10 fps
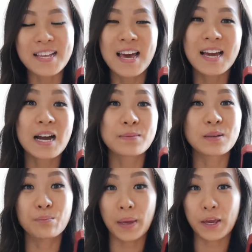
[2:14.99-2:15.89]
It comes
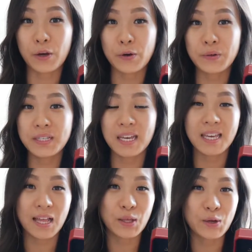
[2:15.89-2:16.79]
in pink gold,
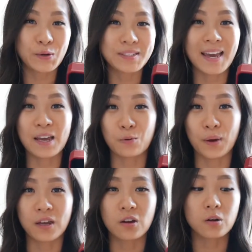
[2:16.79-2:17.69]
yellow gold, and
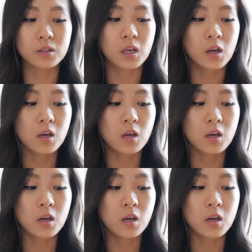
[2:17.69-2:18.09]
white gold.